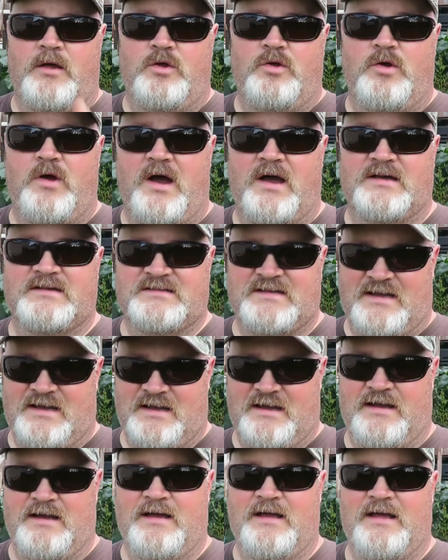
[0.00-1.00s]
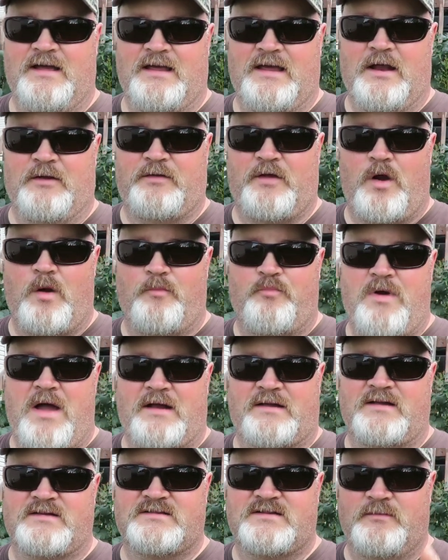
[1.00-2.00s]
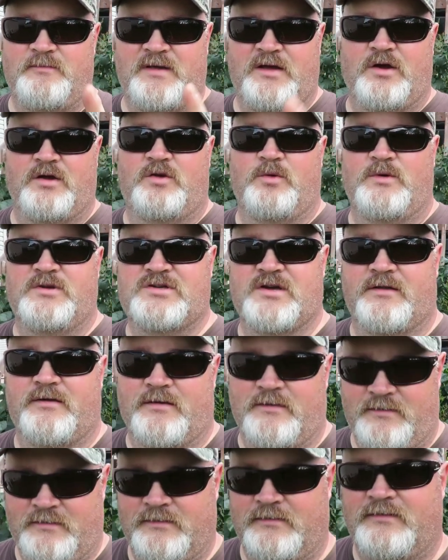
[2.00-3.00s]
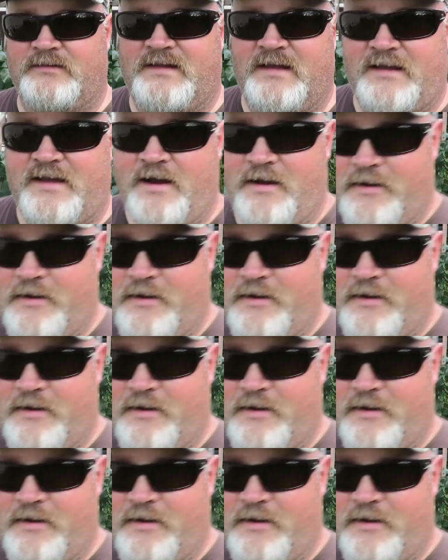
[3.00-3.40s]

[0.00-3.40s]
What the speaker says: You guys get out there and practice and be good to each other. Take